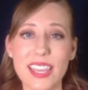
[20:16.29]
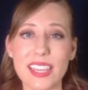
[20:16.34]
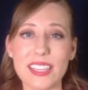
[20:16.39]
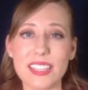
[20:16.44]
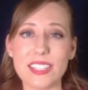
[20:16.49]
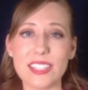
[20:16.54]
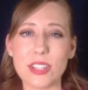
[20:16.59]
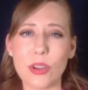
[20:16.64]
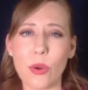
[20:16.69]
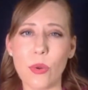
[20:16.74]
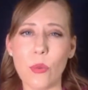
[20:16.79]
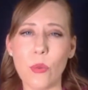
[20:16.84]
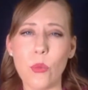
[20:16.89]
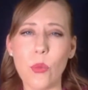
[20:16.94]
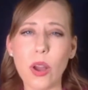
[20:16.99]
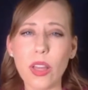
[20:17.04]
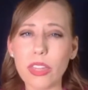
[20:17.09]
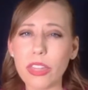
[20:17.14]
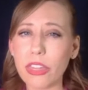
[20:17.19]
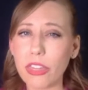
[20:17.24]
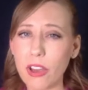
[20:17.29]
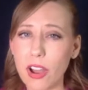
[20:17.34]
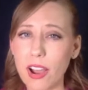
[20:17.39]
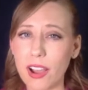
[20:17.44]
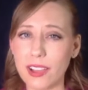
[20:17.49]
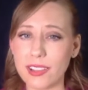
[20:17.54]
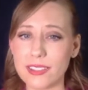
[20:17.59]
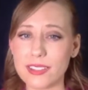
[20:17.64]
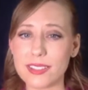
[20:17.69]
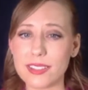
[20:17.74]
So what
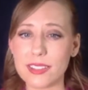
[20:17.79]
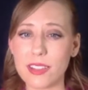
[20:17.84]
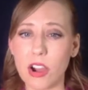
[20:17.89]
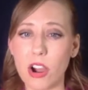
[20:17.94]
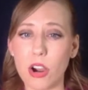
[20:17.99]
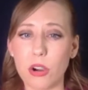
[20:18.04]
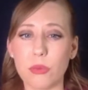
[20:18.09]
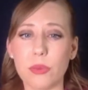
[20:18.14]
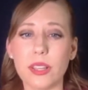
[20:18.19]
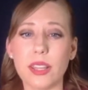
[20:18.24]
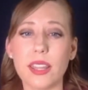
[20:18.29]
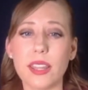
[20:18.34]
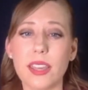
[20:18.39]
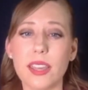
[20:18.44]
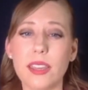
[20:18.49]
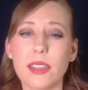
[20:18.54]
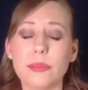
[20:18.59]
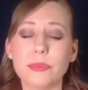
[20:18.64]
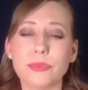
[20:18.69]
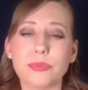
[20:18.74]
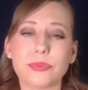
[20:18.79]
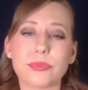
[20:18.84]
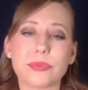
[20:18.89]
thoughts are really,